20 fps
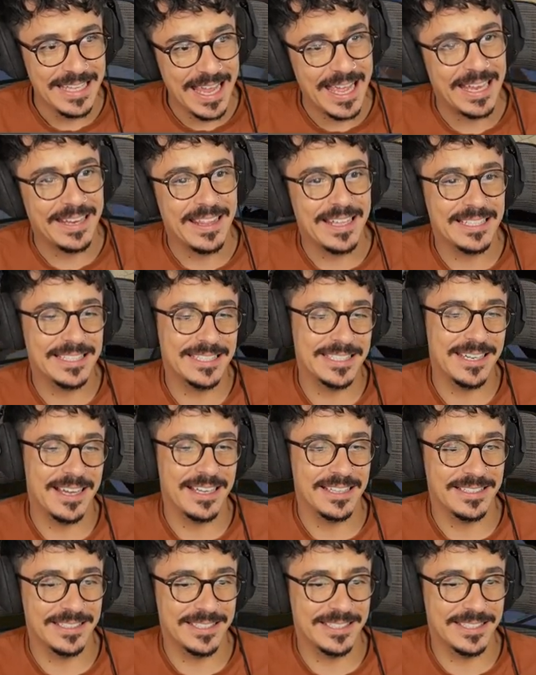yeah, that's
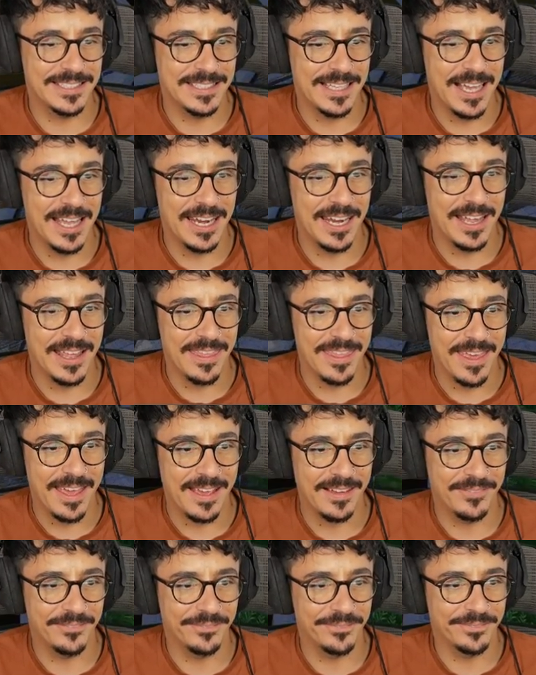nice. I like
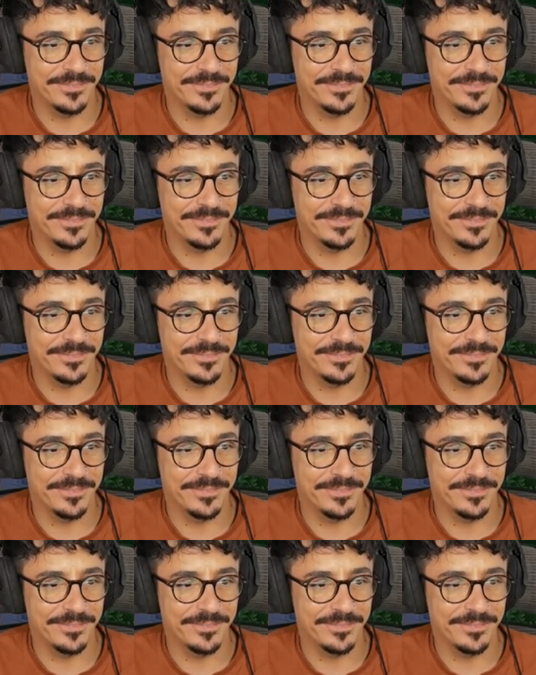that.